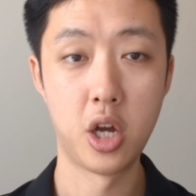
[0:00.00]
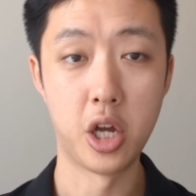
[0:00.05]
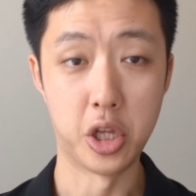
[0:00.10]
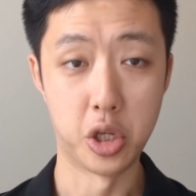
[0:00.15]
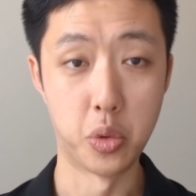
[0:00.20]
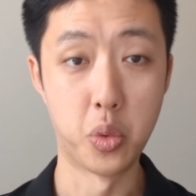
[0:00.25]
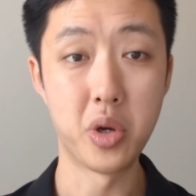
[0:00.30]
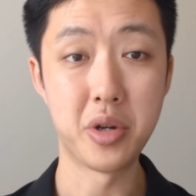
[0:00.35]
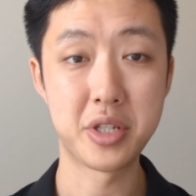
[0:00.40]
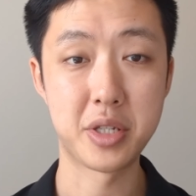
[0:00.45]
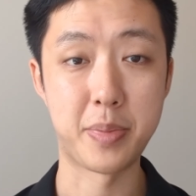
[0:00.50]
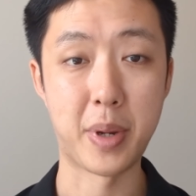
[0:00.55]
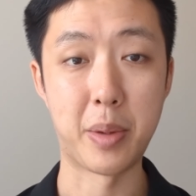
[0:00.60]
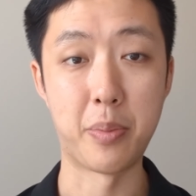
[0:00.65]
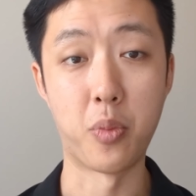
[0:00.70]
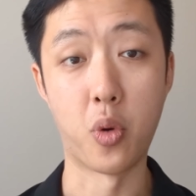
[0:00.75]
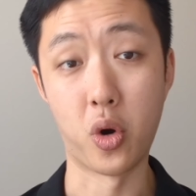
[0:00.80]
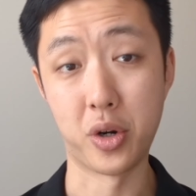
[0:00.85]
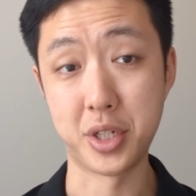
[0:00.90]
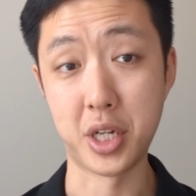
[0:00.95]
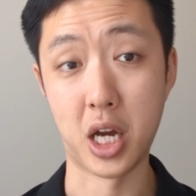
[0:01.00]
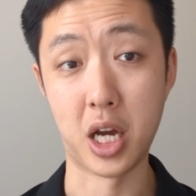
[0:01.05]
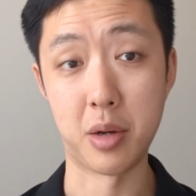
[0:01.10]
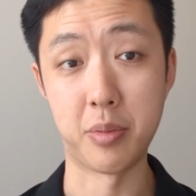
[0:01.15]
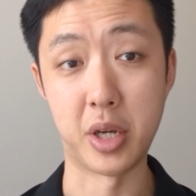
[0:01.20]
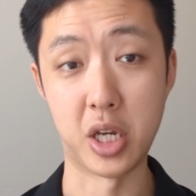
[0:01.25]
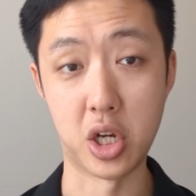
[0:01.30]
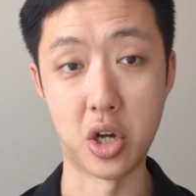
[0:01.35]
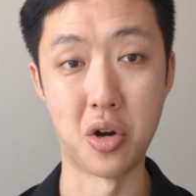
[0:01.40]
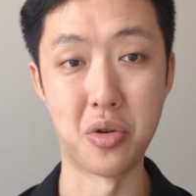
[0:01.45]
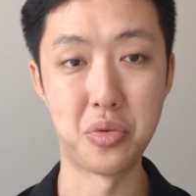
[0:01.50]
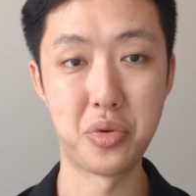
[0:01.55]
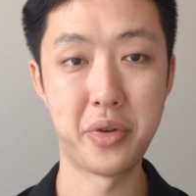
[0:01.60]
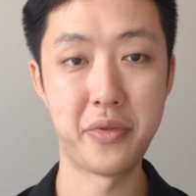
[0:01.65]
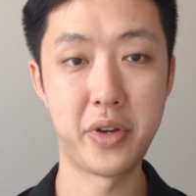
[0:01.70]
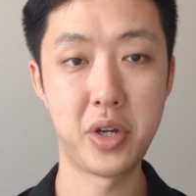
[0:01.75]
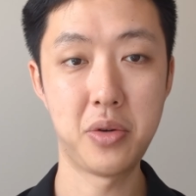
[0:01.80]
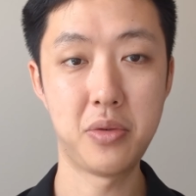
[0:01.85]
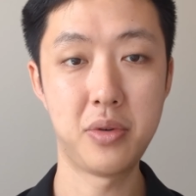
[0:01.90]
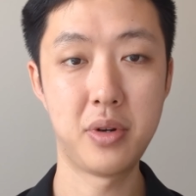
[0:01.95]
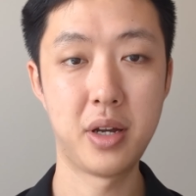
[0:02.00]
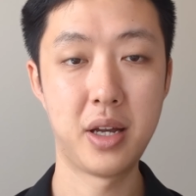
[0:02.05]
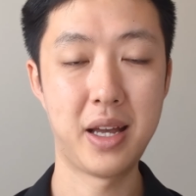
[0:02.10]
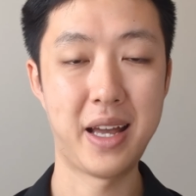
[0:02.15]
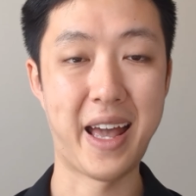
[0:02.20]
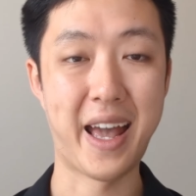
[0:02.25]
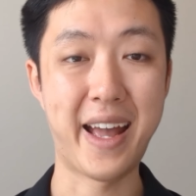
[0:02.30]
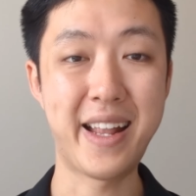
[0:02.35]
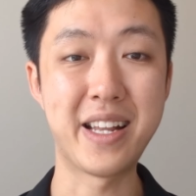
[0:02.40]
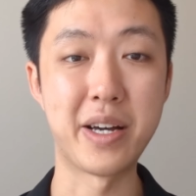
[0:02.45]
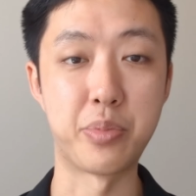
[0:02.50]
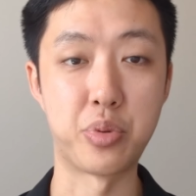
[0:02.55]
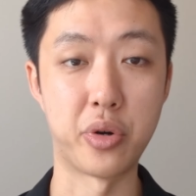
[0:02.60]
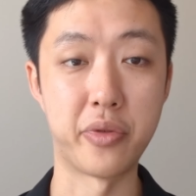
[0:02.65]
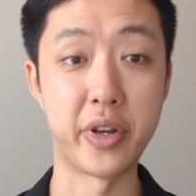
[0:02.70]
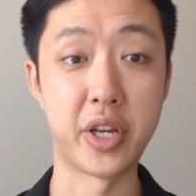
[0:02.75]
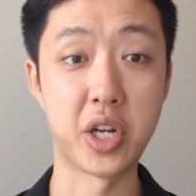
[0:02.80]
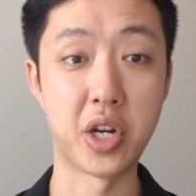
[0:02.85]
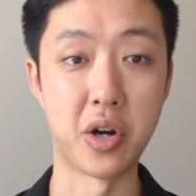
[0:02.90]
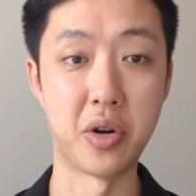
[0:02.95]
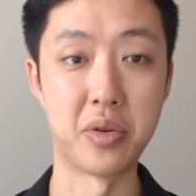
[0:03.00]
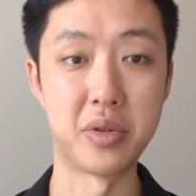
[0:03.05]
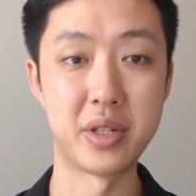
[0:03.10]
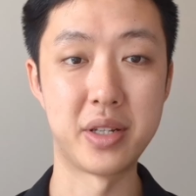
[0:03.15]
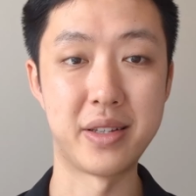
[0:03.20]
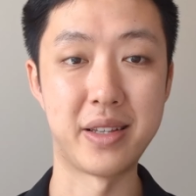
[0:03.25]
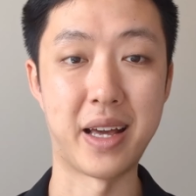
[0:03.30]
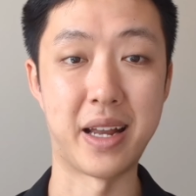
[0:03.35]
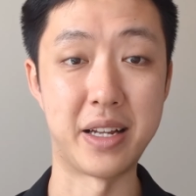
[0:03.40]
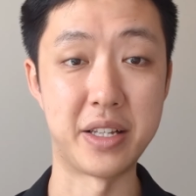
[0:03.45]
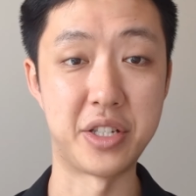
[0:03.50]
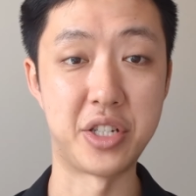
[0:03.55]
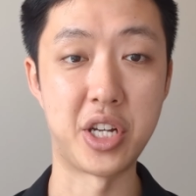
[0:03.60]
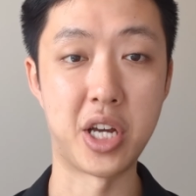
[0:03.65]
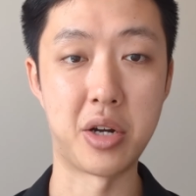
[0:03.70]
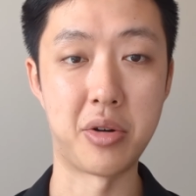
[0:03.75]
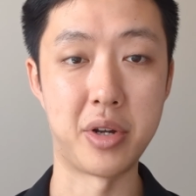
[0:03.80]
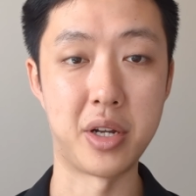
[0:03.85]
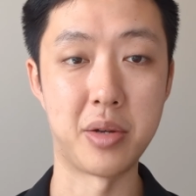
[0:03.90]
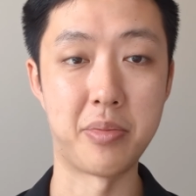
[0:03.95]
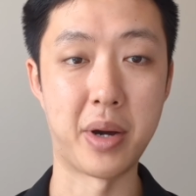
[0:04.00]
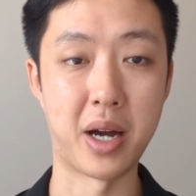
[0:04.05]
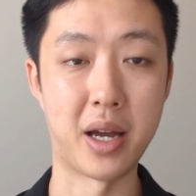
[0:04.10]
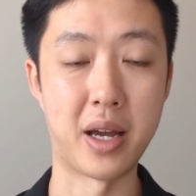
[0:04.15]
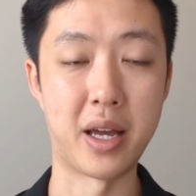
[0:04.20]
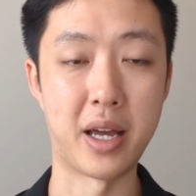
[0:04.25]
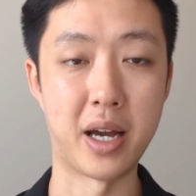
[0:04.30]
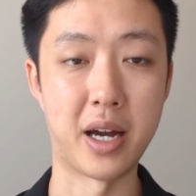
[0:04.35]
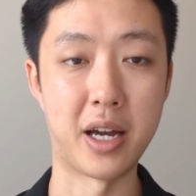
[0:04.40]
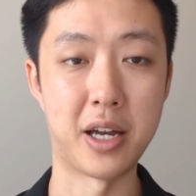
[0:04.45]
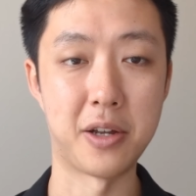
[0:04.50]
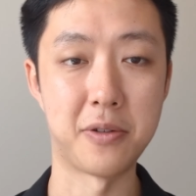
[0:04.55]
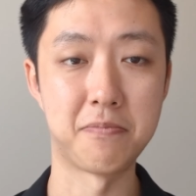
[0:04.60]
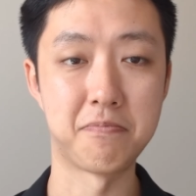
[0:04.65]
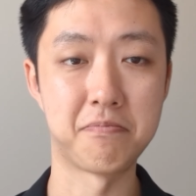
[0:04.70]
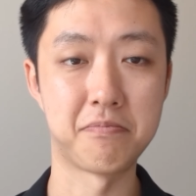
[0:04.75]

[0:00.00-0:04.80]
You will spend more time in code review and approving code that is generated by AI.